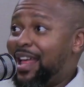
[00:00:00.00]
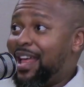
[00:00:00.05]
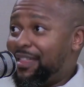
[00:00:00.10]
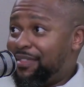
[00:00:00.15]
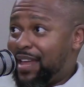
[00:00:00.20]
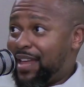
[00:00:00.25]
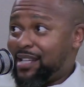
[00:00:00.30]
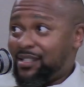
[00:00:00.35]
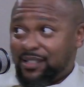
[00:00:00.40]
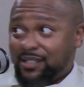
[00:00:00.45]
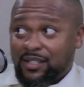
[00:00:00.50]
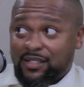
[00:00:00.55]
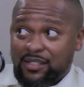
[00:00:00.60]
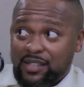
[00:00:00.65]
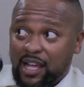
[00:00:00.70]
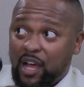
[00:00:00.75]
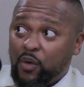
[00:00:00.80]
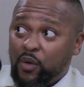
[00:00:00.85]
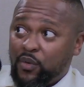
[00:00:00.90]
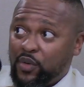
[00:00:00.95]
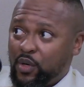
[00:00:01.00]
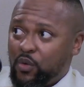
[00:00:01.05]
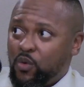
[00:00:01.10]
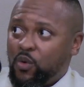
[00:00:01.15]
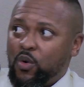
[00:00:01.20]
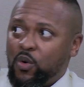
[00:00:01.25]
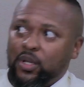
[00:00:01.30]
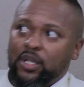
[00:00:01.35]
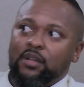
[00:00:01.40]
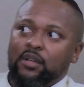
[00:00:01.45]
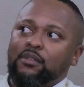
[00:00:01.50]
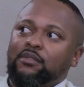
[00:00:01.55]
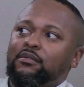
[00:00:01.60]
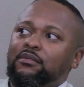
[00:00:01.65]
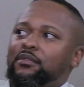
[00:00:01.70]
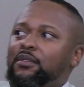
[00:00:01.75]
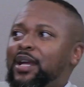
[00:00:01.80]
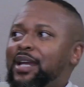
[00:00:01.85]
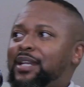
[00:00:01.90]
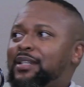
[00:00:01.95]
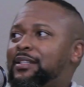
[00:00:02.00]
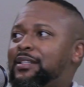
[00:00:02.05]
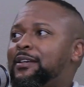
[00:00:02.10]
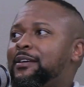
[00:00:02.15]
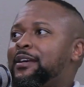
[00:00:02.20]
that's the sound recording, right?